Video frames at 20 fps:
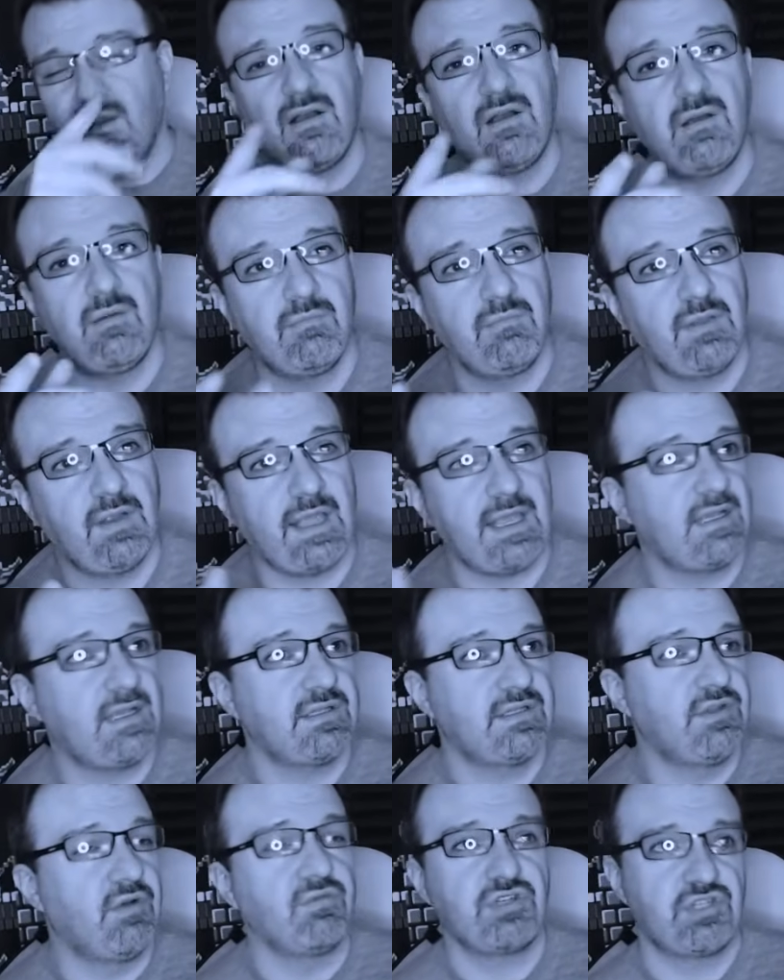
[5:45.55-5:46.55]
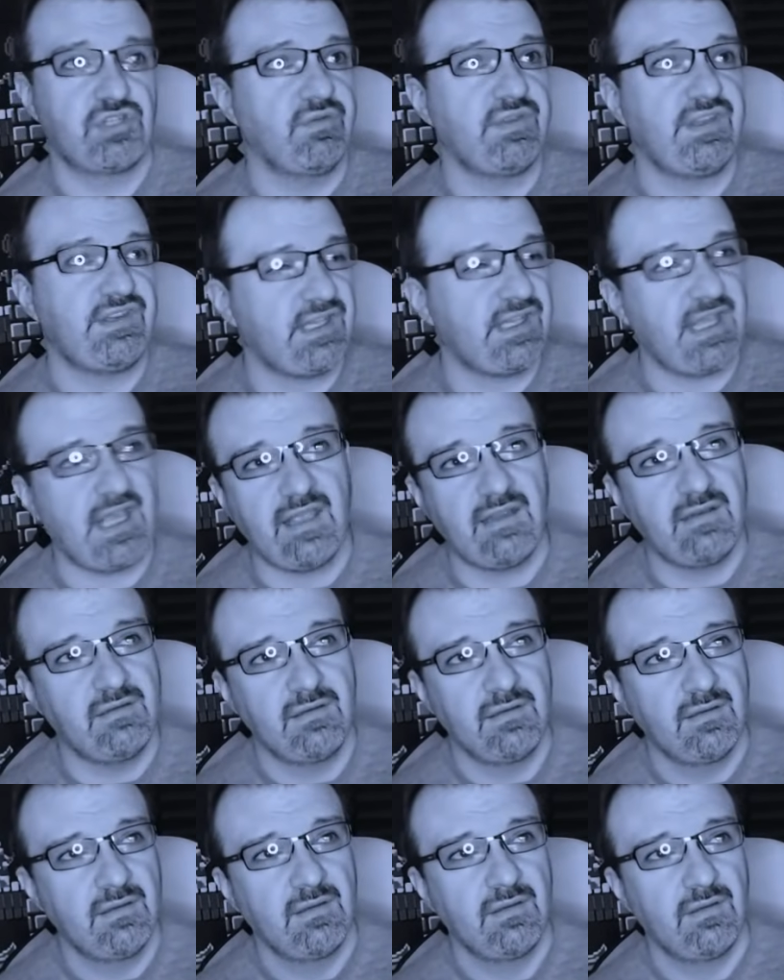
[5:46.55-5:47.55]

Um, like, don't show this again,